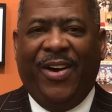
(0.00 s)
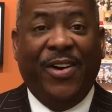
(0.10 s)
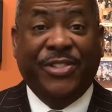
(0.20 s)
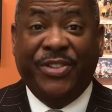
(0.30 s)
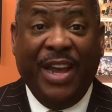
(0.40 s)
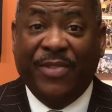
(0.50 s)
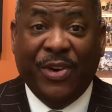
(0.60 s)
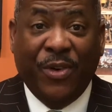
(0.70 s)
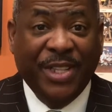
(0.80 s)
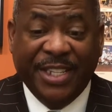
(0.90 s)
Aren't you ever
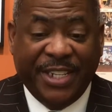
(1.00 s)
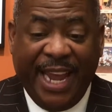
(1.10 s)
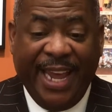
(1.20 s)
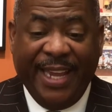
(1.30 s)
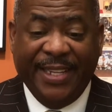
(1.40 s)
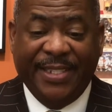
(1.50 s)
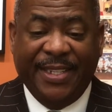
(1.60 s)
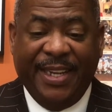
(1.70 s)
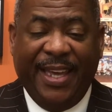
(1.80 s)
going to change?